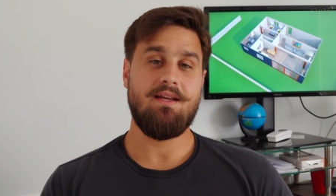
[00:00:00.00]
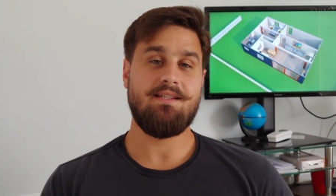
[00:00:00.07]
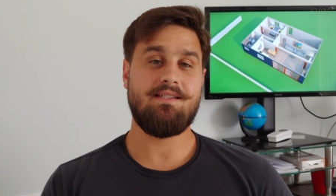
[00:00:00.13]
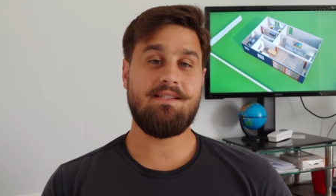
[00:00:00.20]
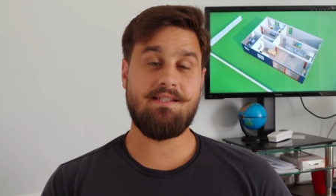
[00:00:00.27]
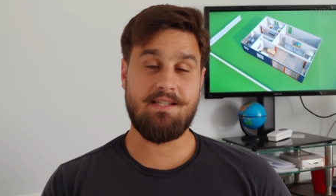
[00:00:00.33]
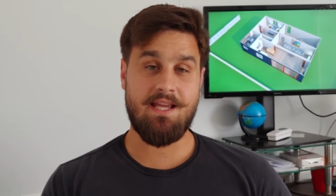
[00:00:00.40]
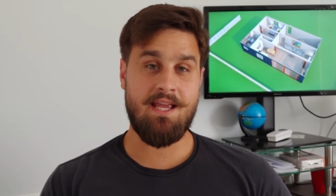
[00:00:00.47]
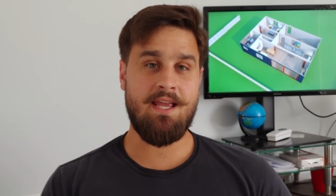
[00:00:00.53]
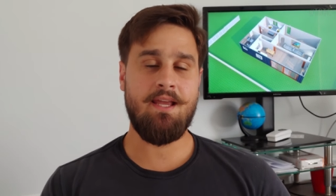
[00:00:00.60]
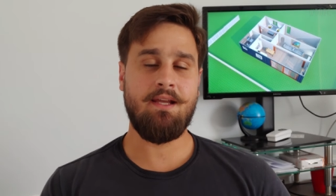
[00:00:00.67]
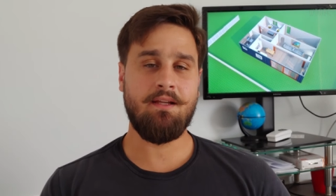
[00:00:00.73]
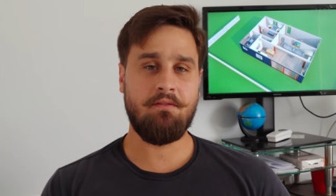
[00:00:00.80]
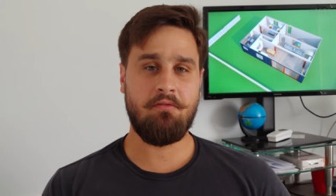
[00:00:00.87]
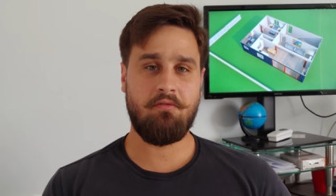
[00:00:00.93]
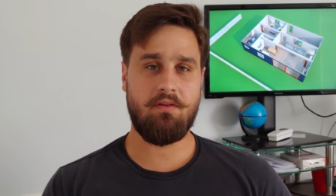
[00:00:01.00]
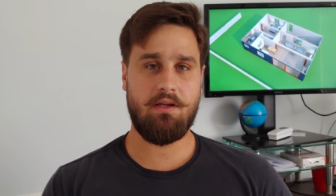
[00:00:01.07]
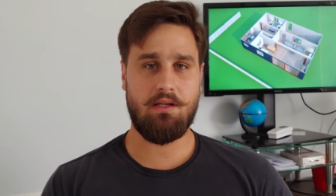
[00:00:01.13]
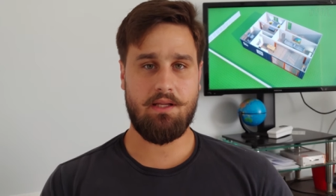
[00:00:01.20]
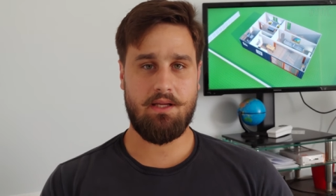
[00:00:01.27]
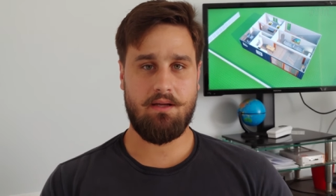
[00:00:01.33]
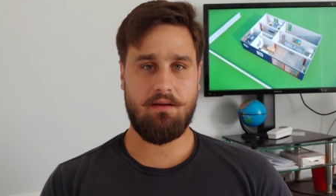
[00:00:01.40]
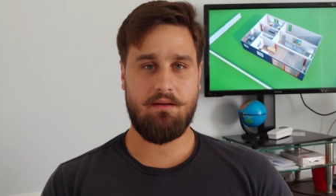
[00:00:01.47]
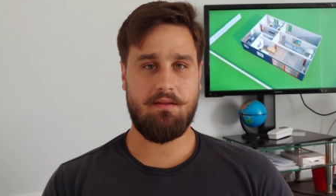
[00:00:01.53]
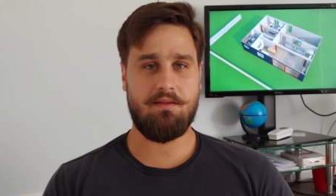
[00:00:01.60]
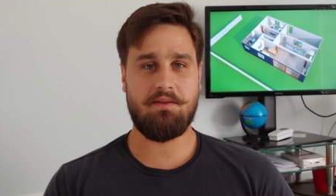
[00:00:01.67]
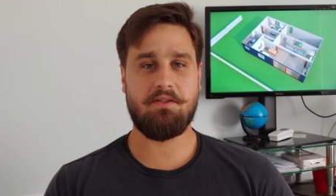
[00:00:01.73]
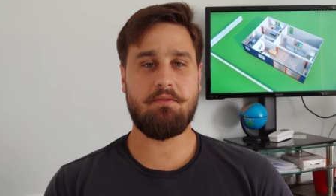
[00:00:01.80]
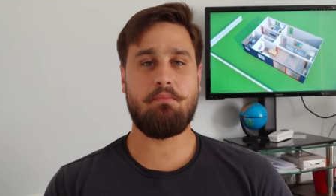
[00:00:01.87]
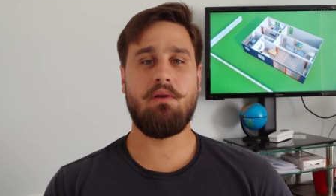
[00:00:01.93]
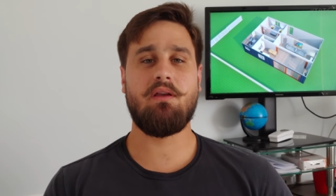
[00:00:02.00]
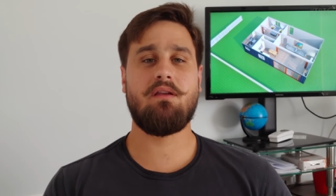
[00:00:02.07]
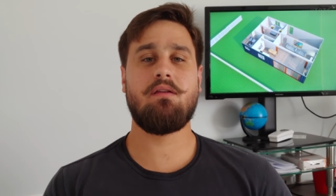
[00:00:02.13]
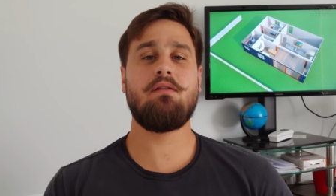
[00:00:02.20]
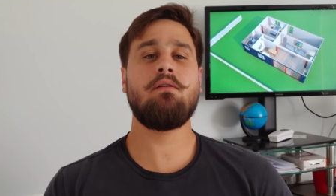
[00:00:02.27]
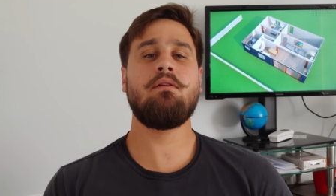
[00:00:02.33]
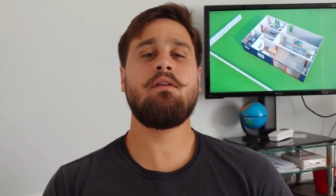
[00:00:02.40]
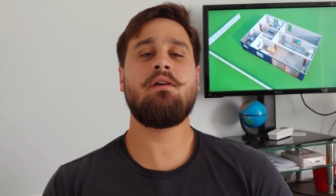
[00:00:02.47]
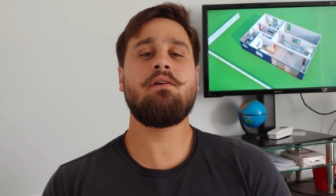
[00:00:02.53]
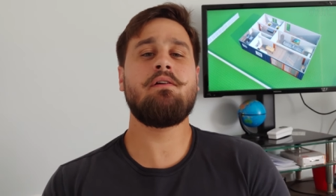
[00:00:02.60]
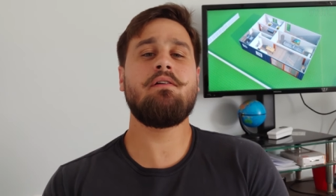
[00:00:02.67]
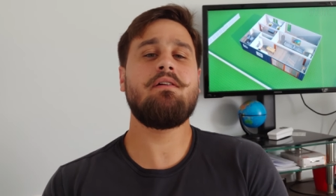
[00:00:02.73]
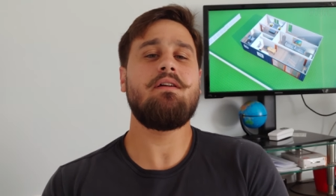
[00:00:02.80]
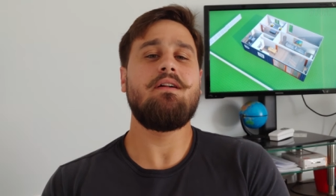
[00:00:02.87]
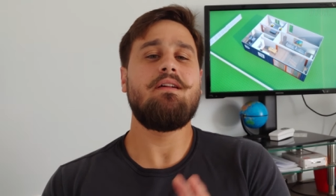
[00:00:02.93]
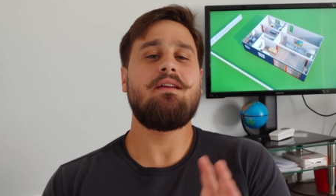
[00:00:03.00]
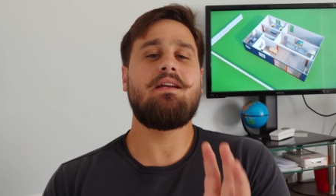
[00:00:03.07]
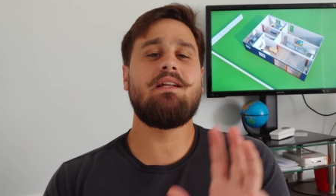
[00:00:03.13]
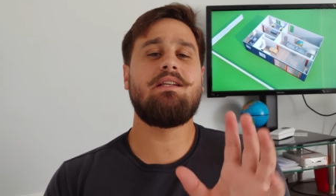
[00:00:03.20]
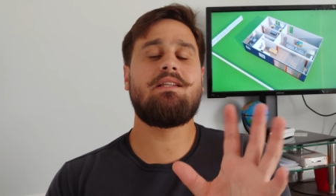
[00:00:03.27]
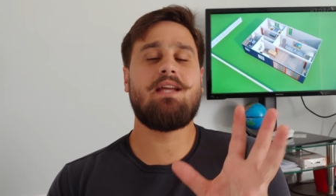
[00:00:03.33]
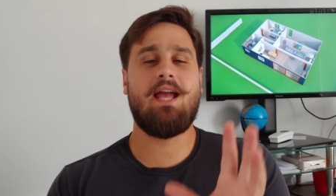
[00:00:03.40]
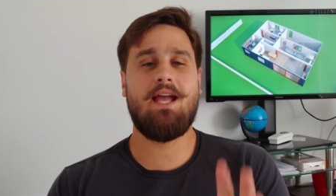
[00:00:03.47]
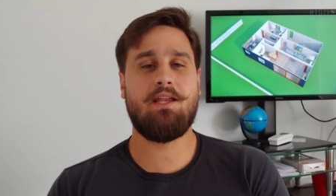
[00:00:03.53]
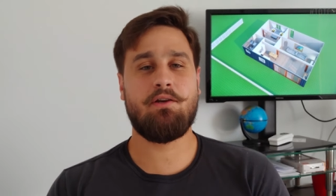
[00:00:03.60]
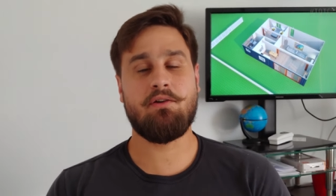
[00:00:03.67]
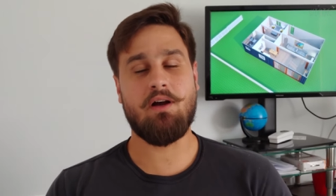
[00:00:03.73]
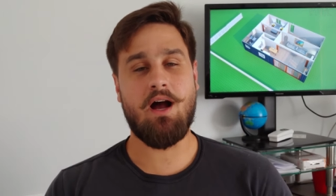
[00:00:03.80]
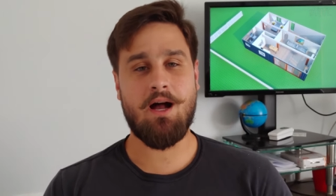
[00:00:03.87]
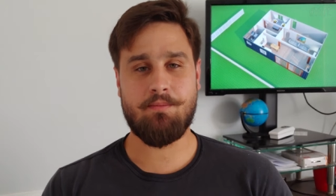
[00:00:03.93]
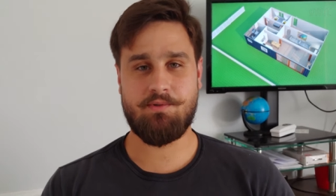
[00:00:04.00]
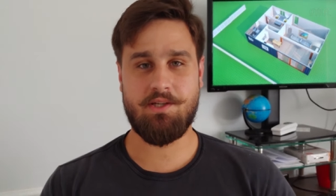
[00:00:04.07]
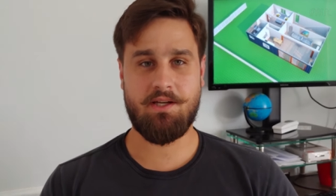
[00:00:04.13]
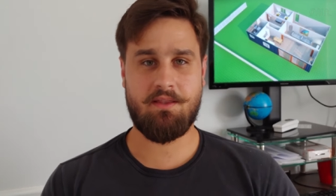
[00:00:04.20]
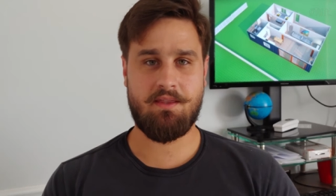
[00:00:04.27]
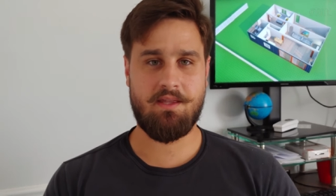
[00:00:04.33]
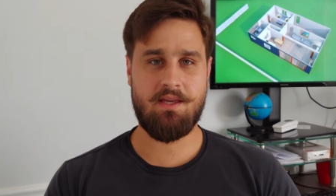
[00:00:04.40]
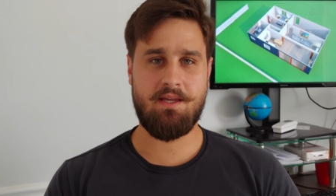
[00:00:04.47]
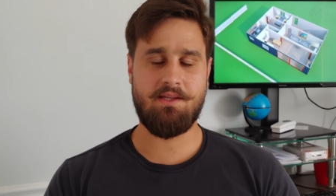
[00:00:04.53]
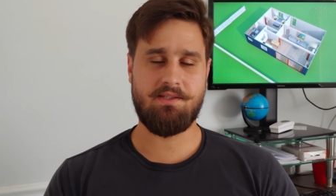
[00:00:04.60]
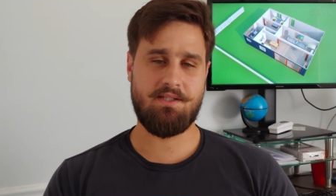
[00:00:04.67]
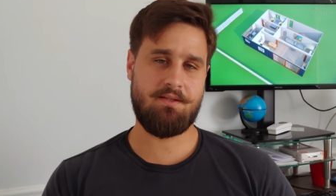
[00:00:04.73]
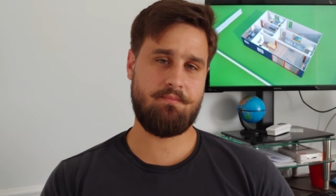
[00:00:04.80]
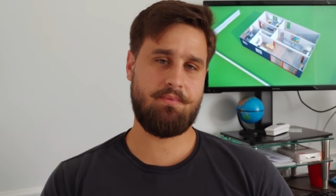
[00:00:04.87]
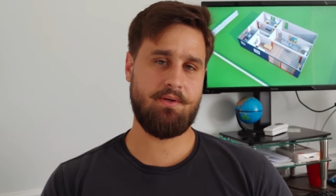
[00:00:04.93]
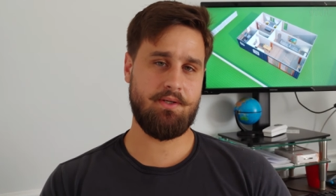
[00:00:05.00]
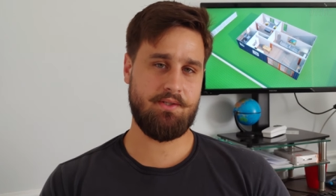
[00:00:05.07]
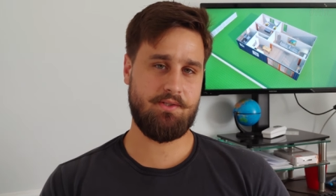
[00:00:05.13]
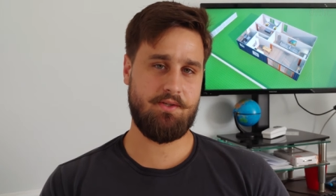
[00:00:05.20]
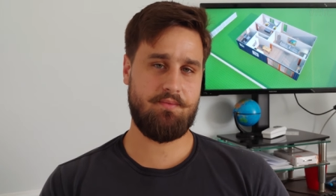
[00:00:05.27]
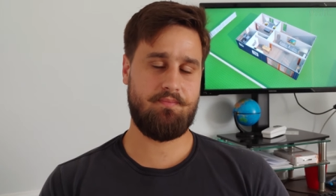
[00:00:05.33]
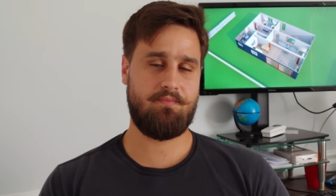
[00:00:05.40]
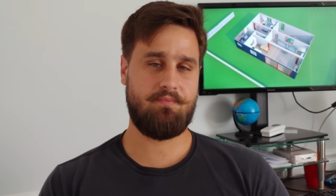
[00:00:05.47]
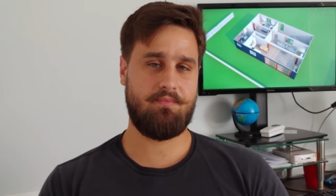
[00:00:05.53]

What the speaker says: Seeing and feeling these peculiar container object things in person.